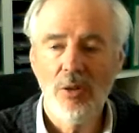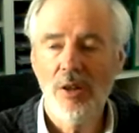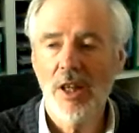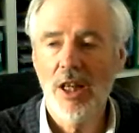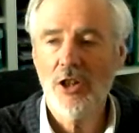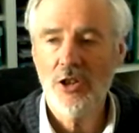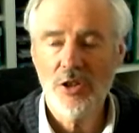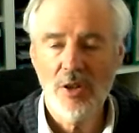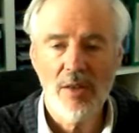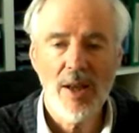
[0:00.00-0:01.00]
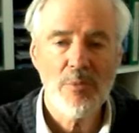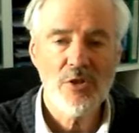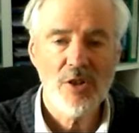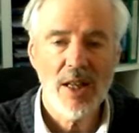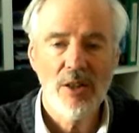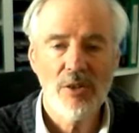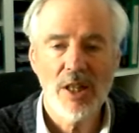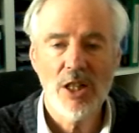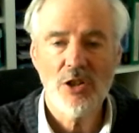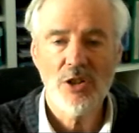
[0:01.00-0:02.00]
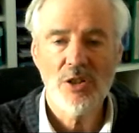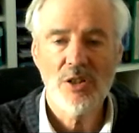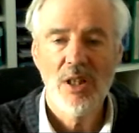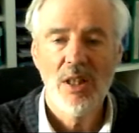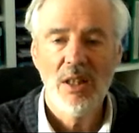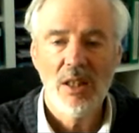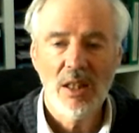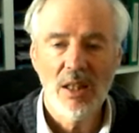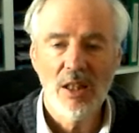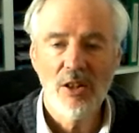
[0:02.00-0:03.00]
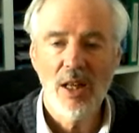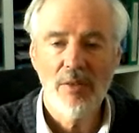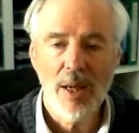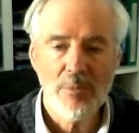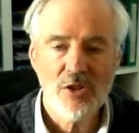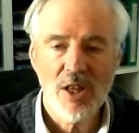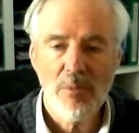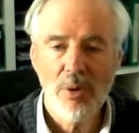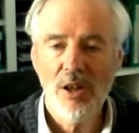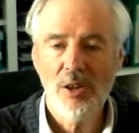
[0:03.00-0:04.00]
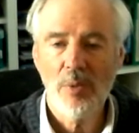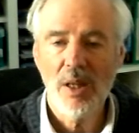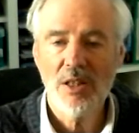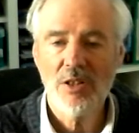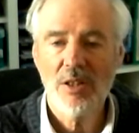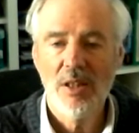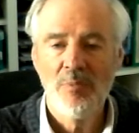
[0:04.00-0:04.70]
locations, you have abstract locations, you have abstract pathways,